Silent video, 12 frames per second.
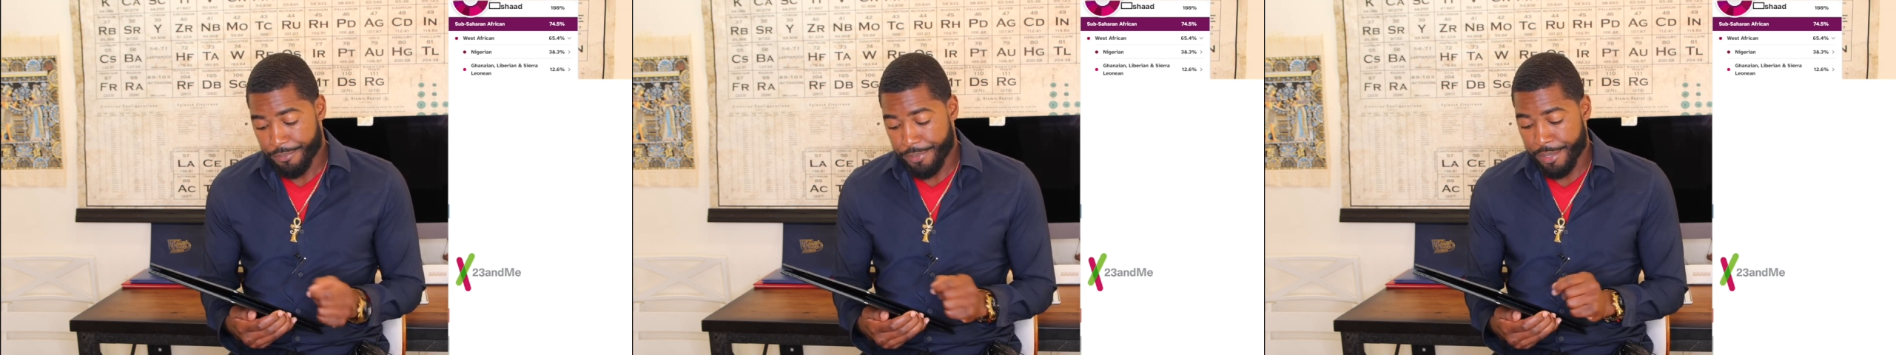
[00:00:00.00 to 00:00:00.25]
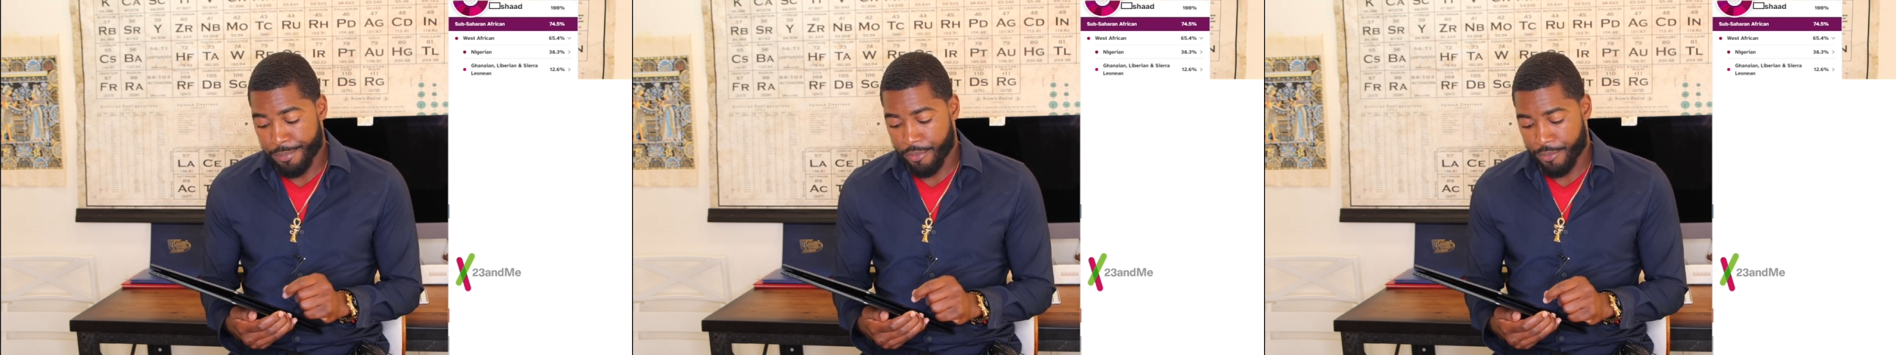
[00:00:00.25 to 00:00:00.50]

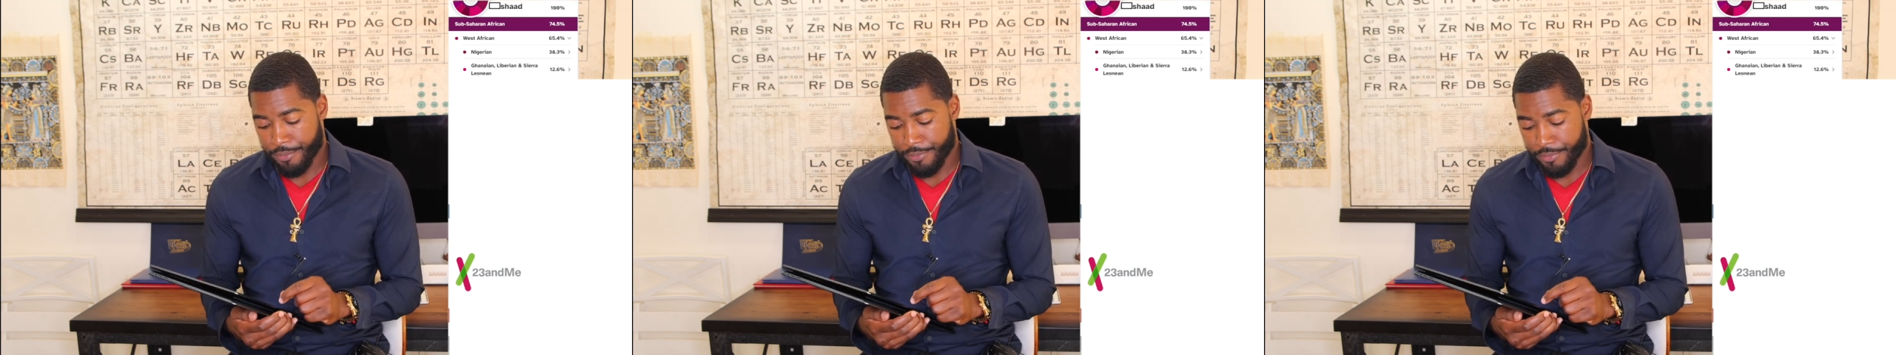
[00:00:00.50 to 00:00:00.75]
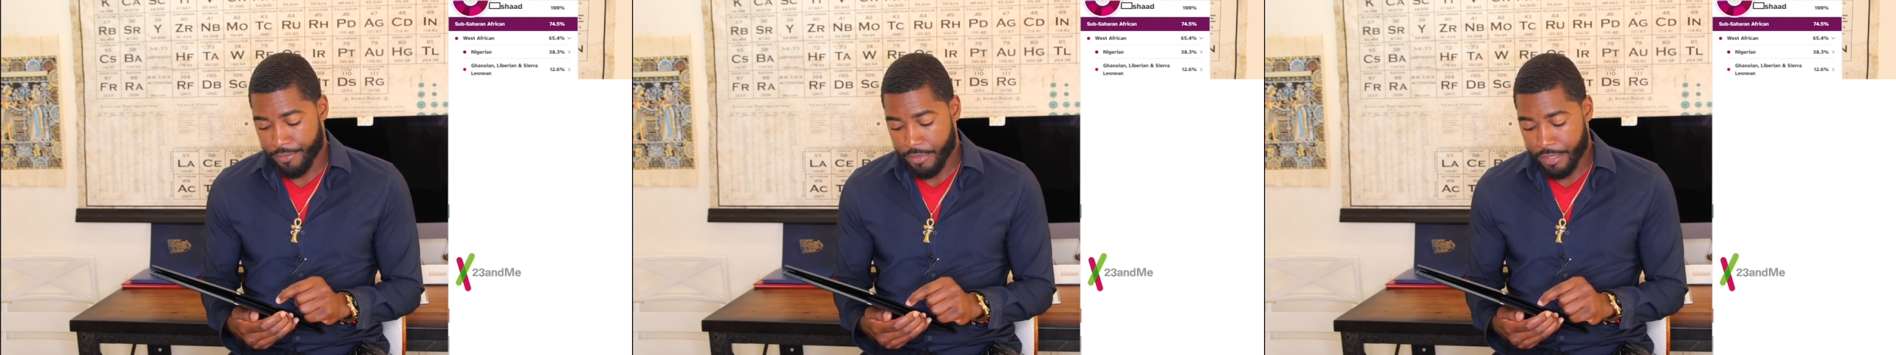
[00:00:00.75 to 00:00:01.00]
people.
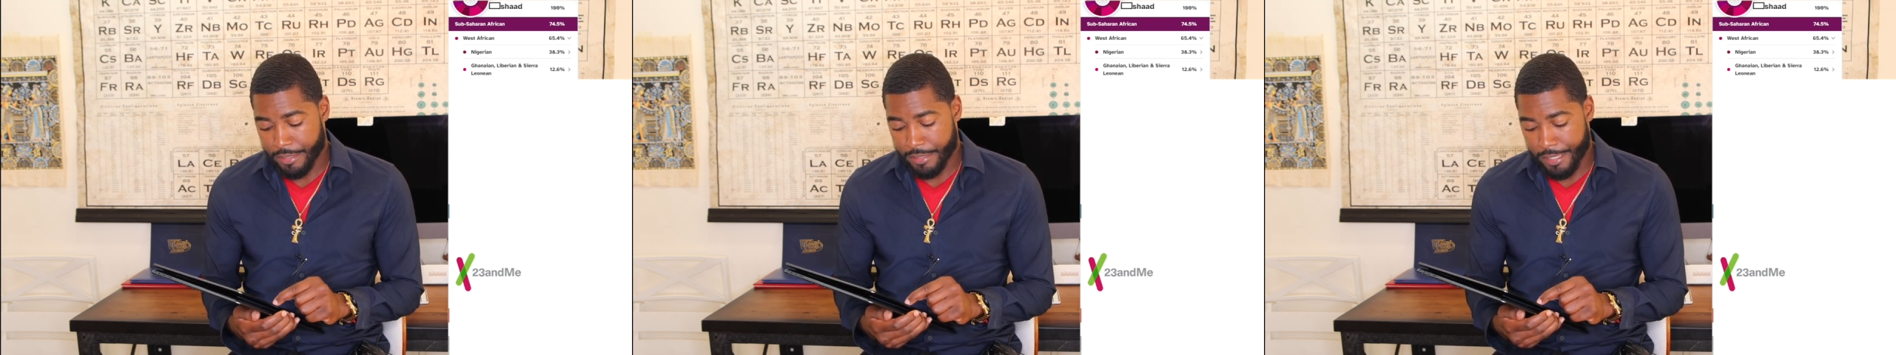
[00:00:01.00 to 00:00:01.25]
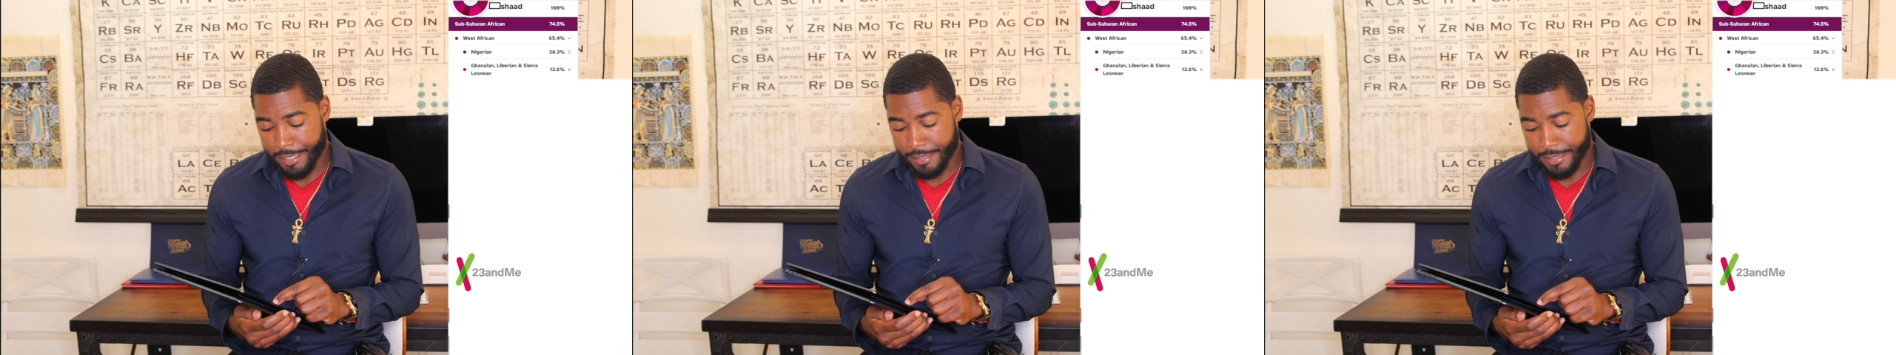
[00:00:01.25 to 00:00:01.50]
It
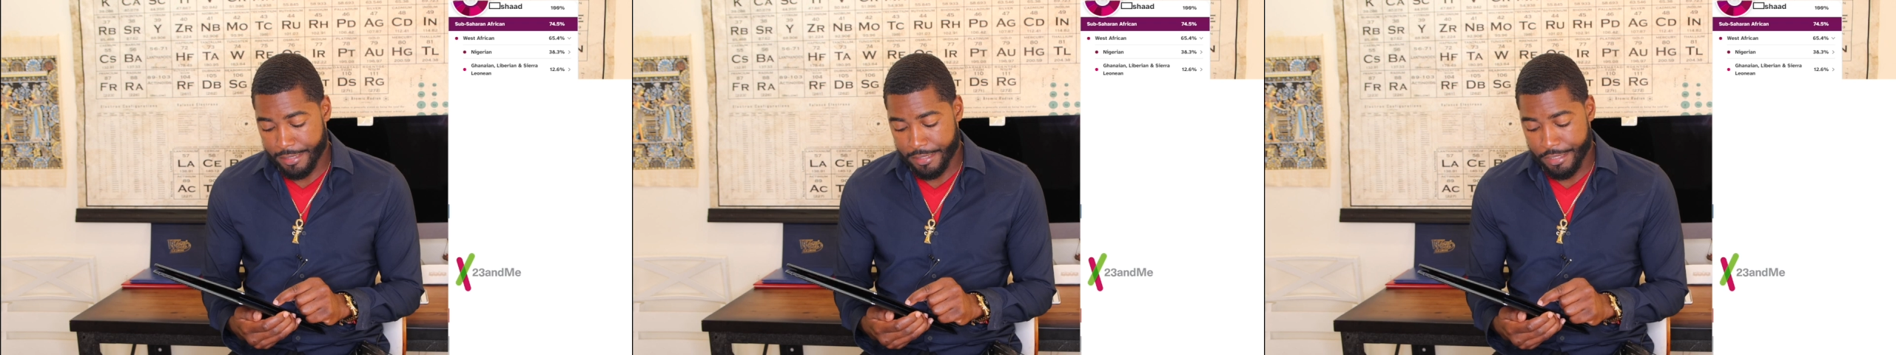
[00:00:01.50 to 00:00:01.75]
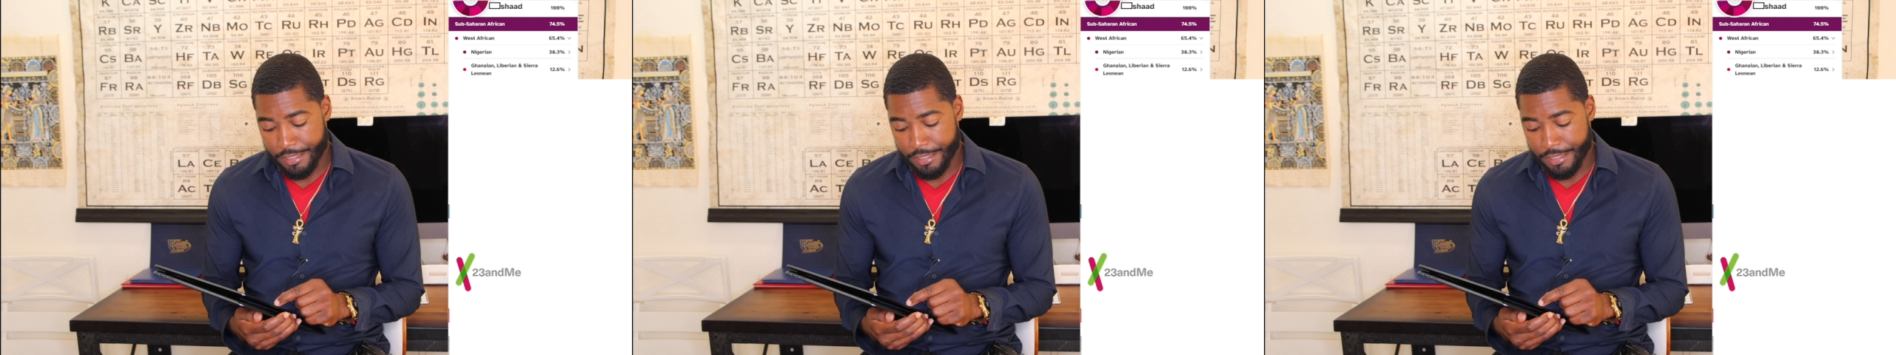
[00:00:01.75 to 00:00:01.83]
says